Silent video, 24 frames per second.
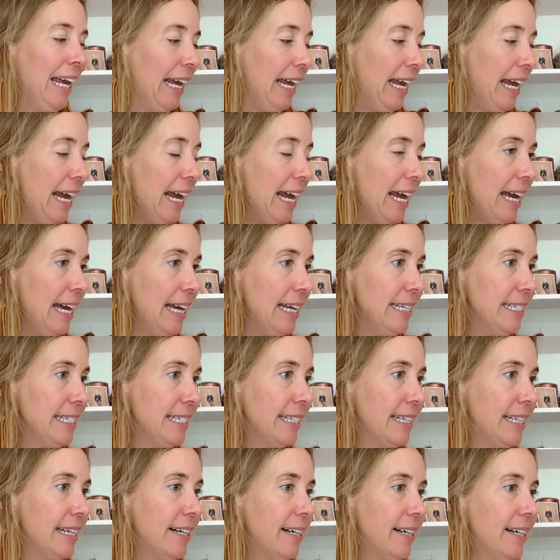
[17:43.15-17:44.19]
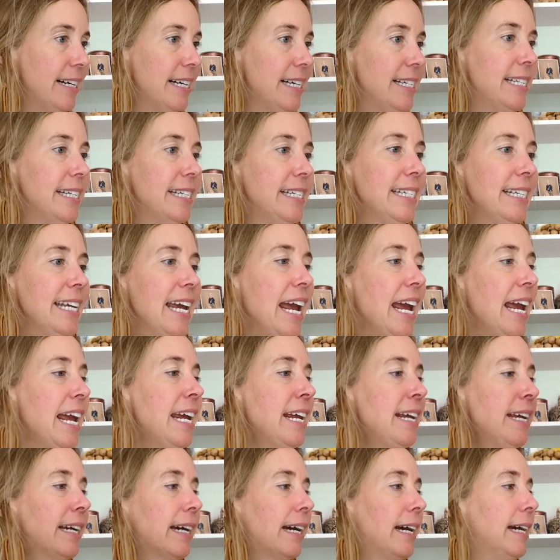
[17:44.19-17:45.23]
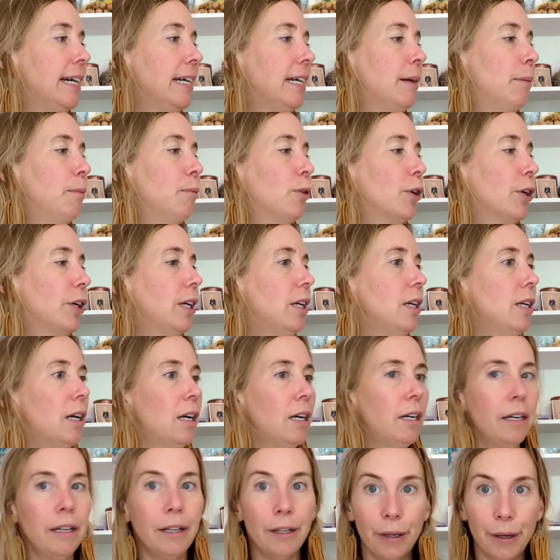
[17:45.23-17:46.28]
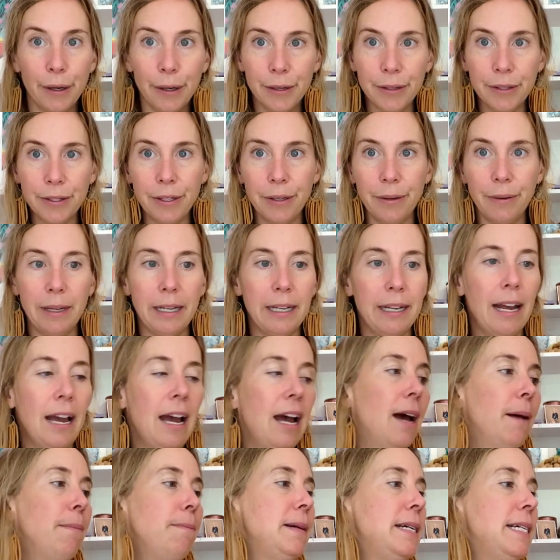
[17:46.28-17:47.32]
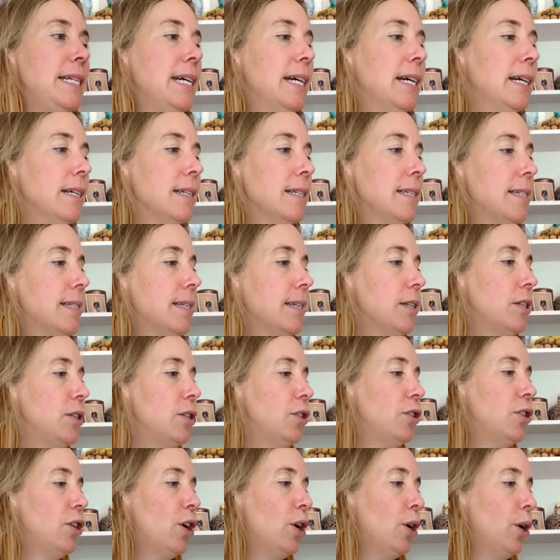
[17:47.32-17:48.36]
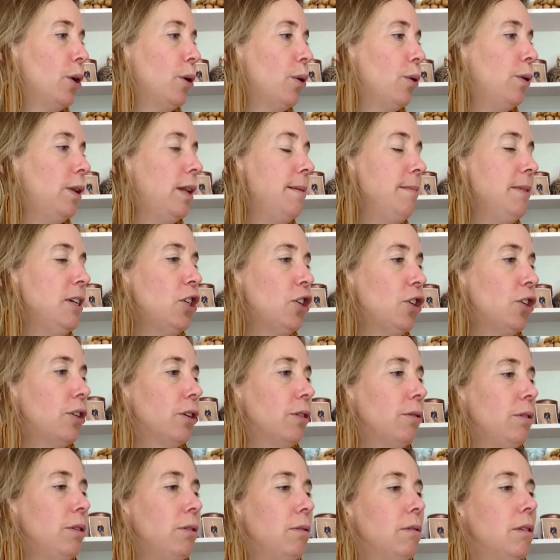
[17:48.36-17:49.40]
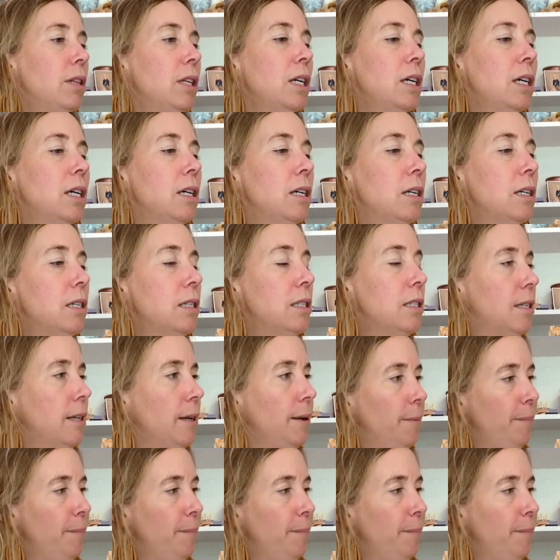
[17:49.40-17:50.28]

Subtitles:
And there is a tank I am working on also in Happy Dance. So let me show you this.